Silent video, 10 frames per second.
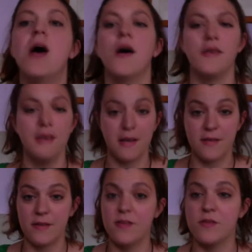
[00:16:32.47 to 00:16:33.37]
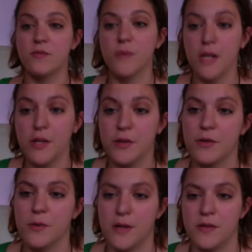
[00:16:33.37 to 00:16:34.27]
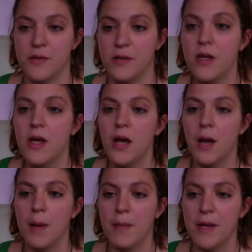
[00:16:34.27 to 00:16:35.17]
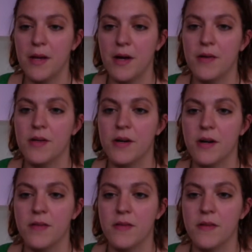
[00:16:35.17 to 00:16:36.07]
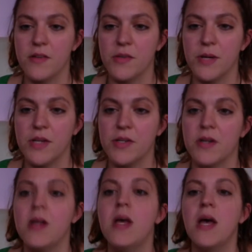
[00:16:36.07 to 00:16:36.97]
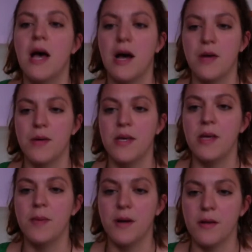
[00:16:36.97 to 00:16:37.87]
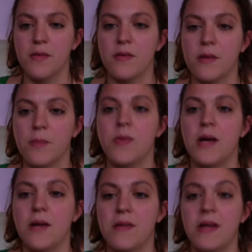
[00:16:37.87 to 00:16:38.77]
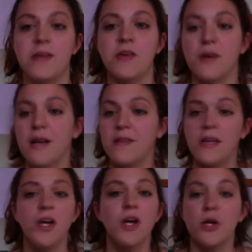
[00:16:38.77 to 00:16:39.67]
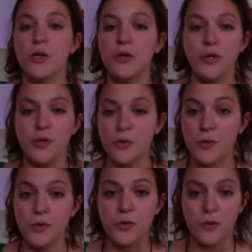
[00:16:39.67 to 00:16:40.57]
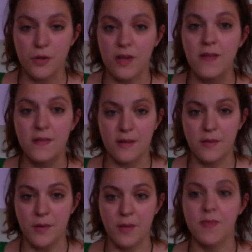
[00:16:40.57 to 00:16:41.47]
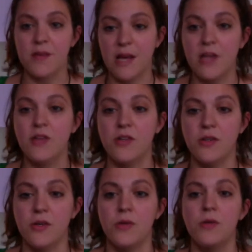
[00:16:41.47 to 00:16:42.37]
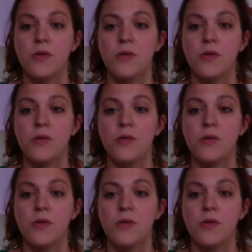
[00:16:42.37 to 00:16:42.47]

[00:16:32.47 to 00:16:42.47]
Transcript: Yes, this is a really good question about my current car and the situation. How do I keep answering them without sounding crazy? This is what I'm saying to you.